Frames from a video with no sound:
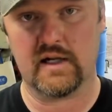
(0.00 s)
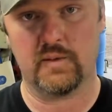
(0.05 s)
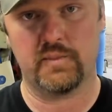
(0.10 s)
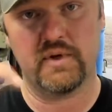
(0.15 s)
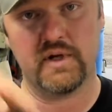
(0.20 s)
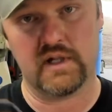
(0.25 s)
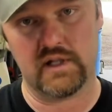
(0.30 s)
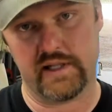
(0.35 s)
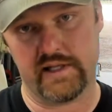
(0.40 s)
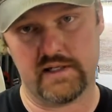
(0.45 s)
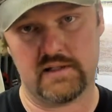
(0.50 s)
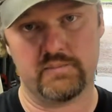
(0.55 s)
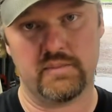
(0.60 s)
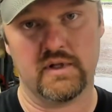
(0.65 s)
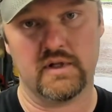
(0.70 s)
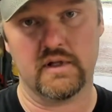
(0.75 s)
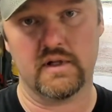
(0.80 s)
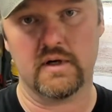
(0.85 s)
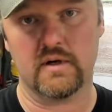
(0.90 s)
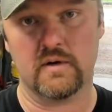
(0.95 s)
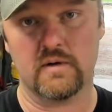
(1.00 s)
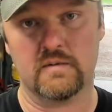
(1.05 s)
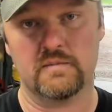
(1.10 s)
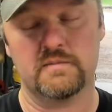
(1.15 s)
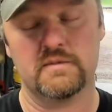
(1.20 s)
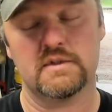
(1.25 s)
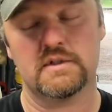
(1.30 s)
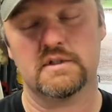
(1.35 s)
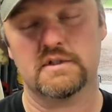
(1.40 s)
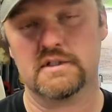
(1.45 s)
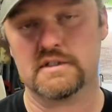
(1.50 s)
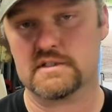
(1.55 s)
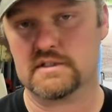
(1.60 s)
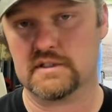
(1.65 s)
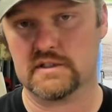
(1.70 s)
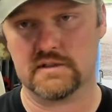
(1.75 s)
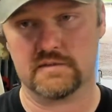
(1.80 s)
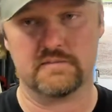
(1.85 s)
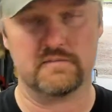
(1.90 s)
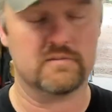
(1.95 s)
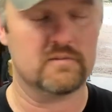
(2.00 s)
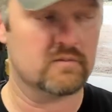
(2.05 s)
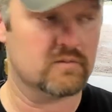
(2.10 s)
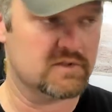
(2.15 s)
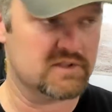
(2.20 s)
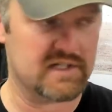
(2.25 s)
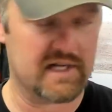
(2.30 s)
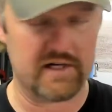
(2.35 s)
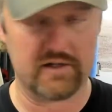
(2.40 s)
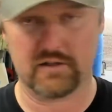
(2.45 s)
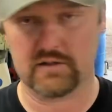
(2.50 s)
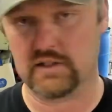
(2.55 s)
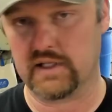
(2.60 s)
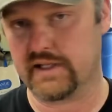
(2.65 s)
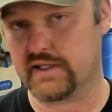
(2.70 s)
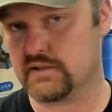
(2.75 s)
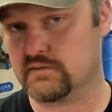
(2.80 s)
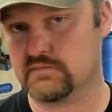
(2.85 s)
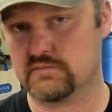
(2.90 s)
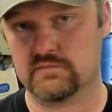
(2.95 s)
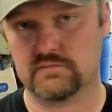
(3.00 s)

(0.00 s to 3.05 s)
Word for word: I'll put a link below, just a standard link